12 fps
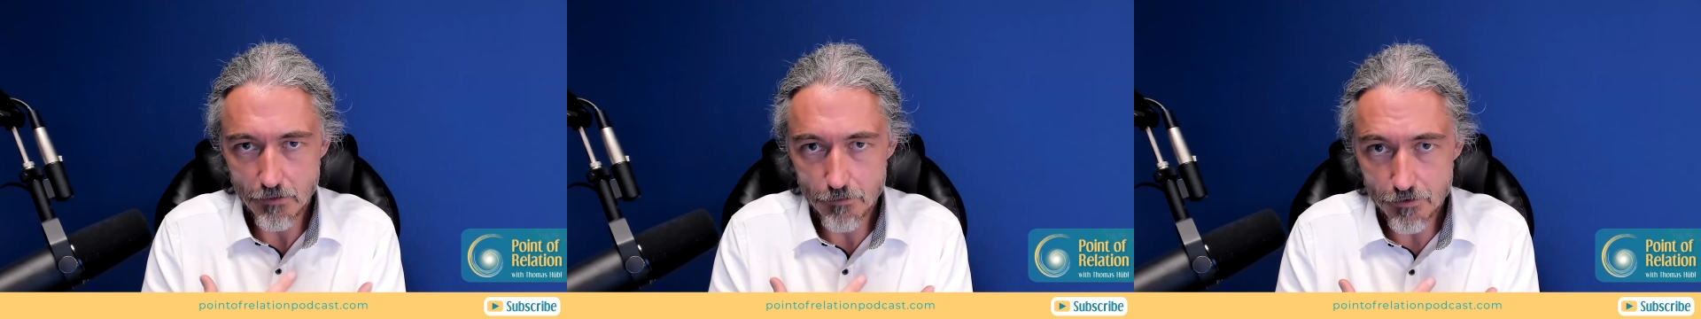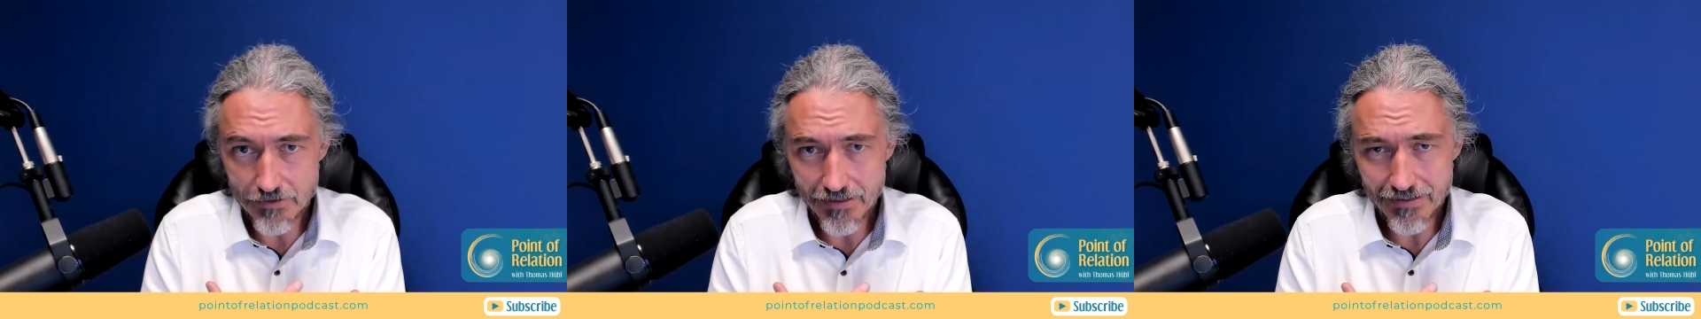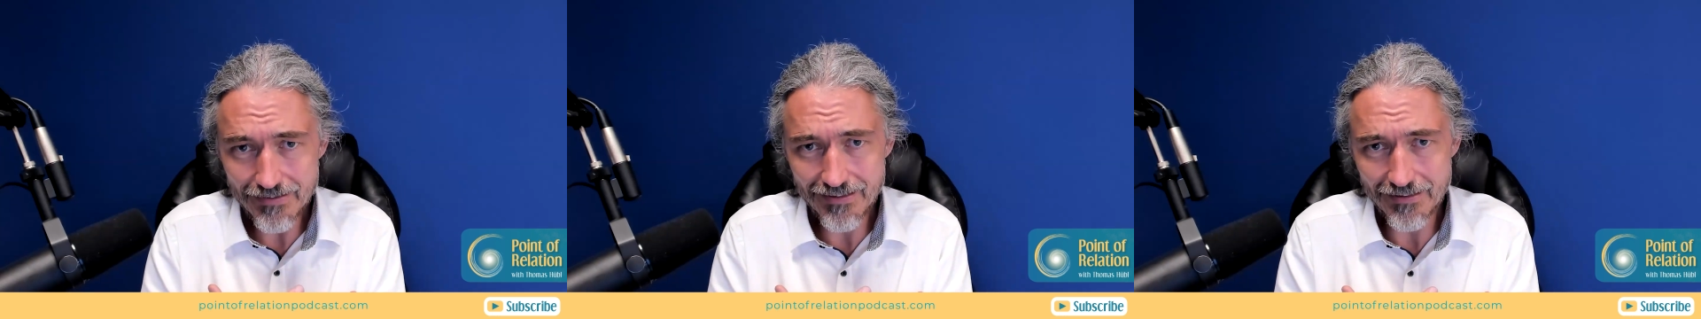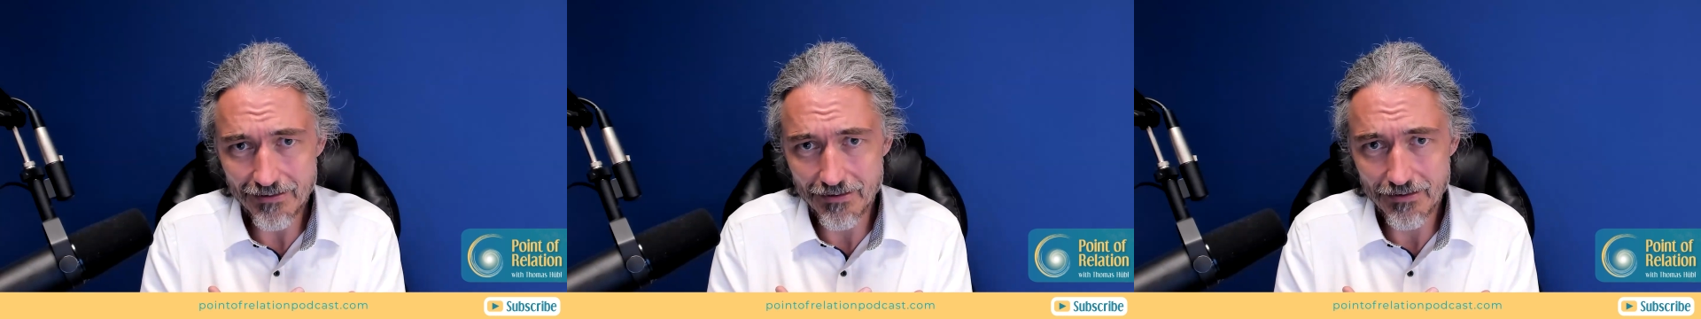
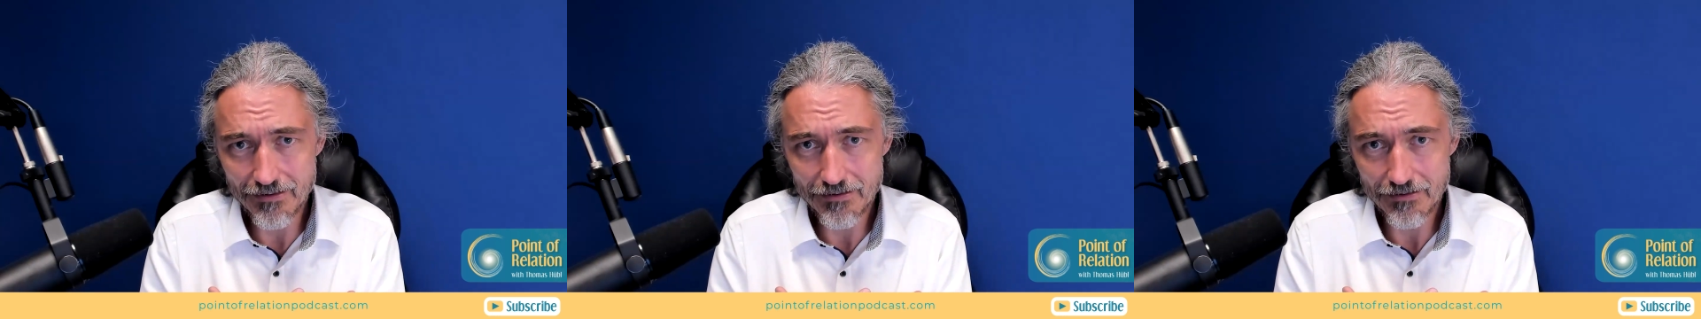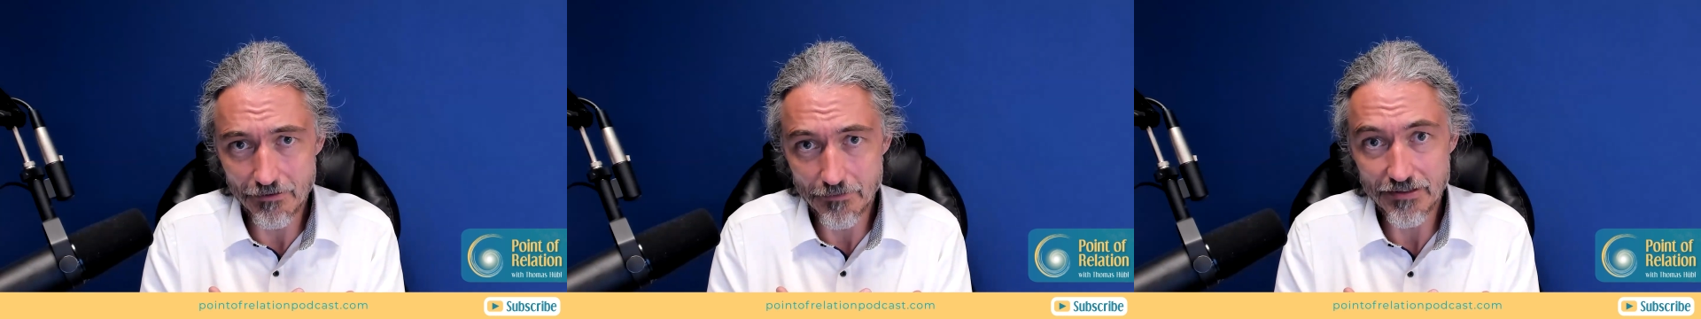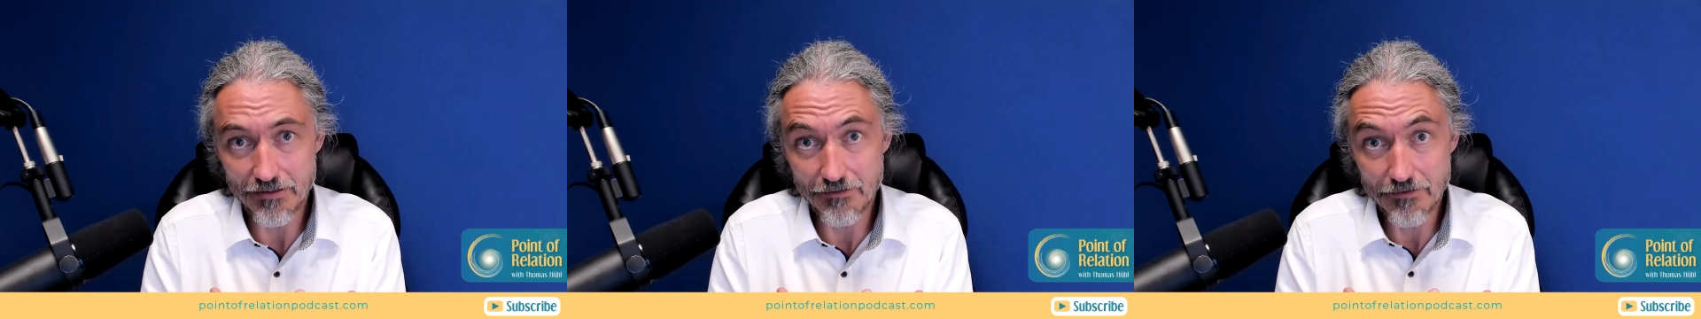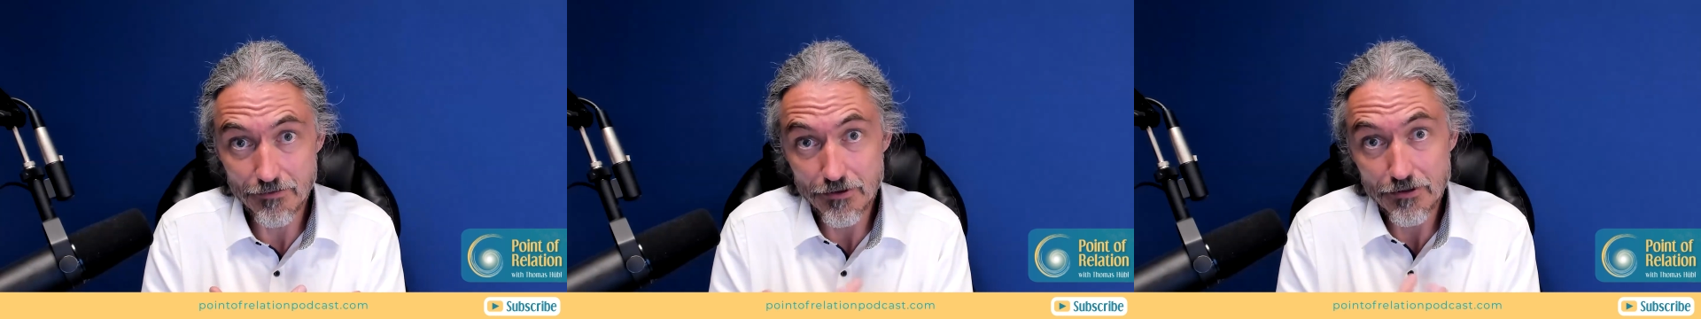protecting
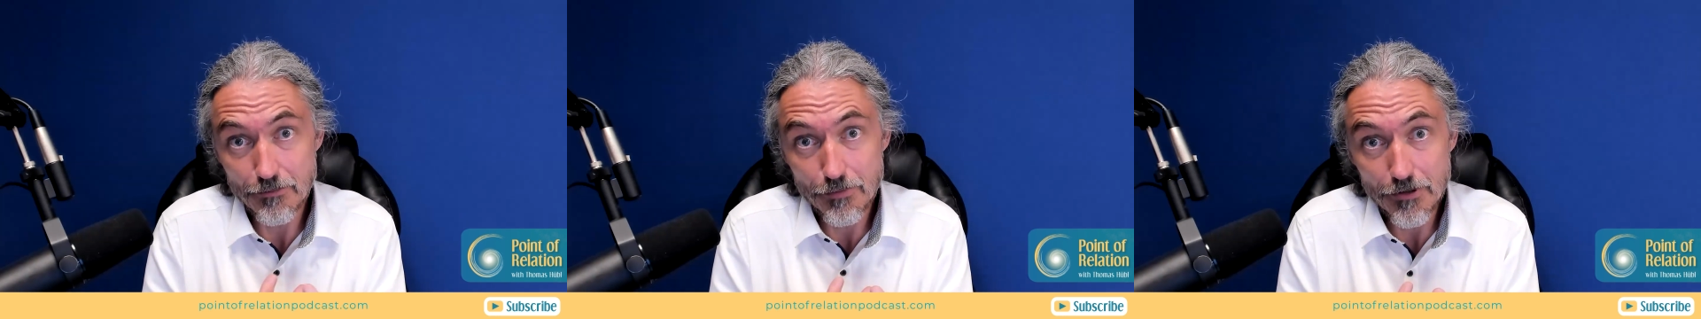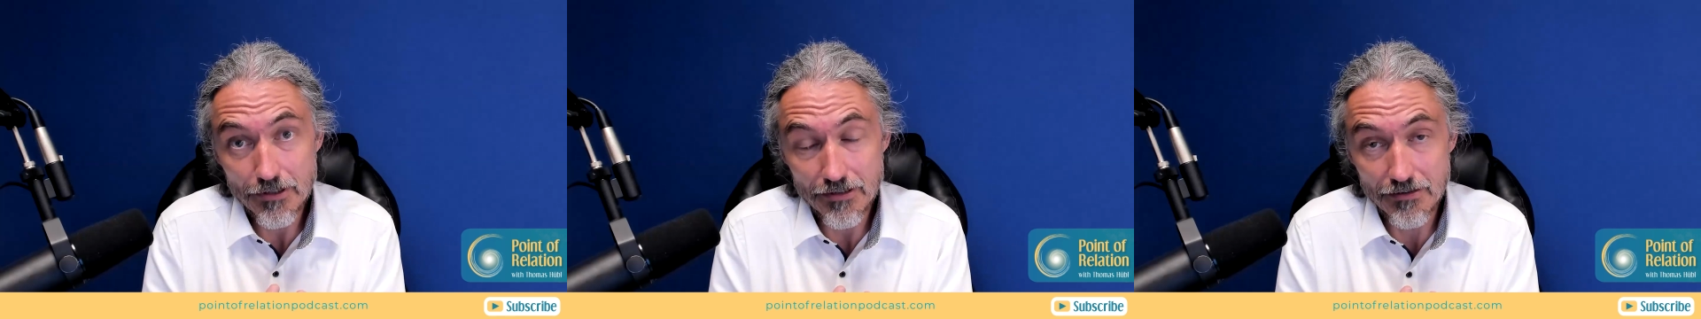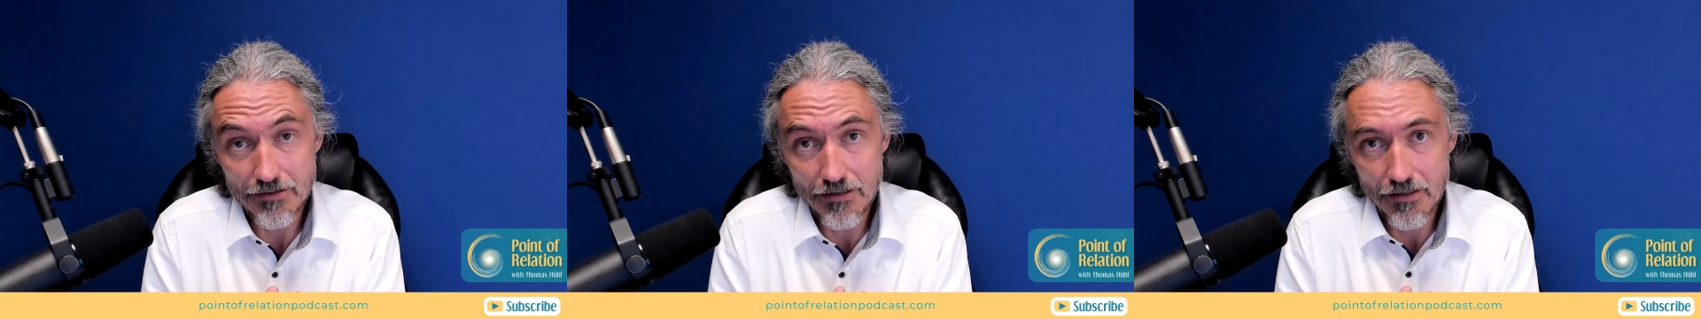themselves was important